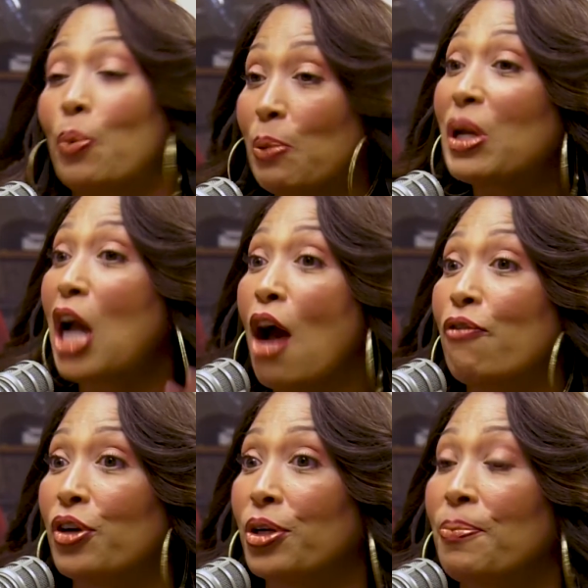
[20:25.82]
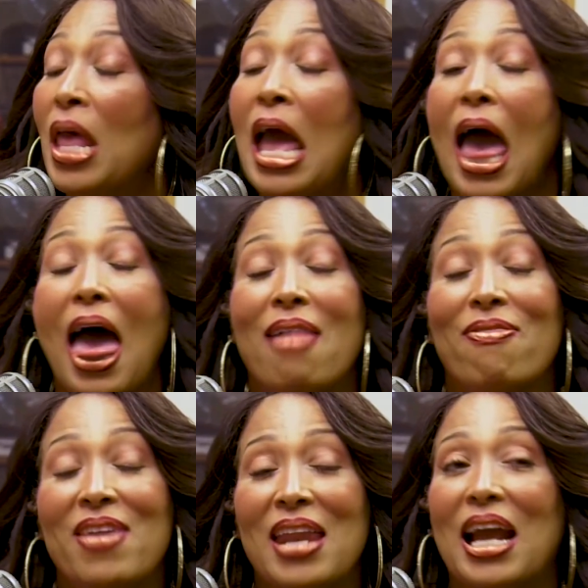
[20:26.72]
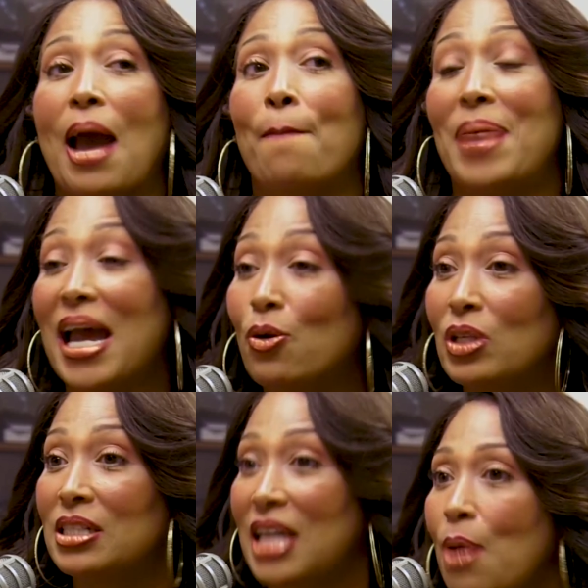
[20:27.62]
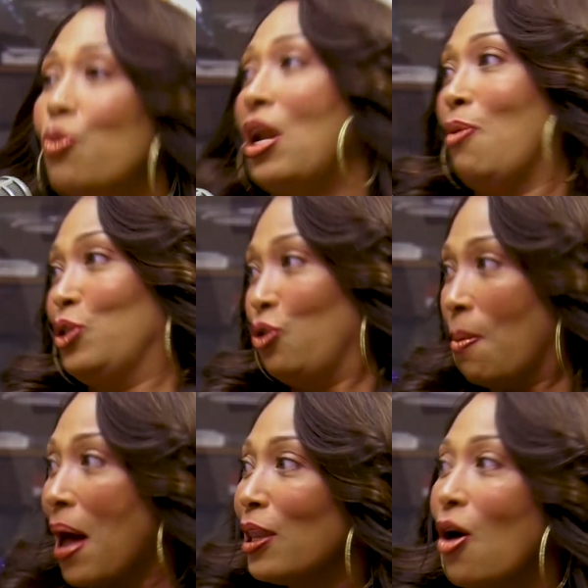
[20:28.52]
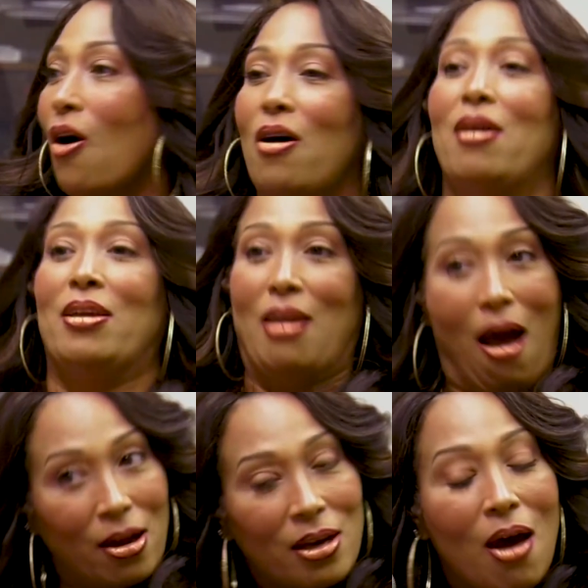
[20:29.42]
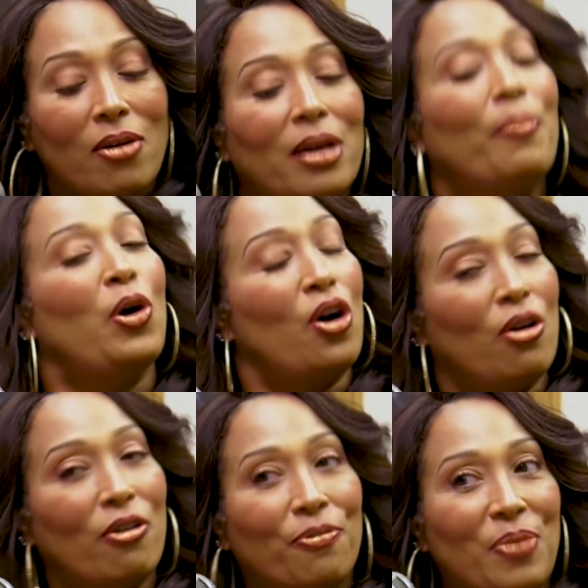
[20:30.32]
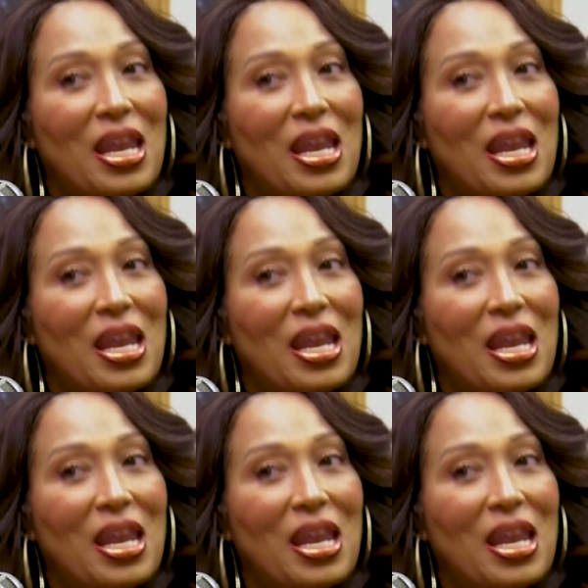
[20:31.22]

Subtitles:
But we recovered. And then I got back on the table, and I was doing my little, y'all know the move.